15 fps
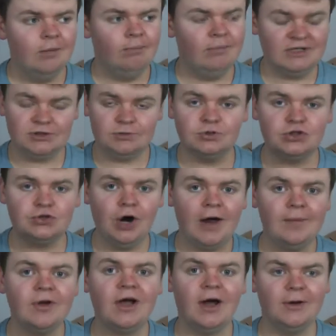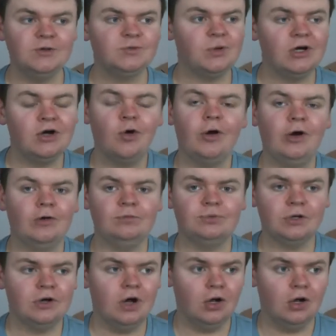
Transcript: my subscriber count has been going up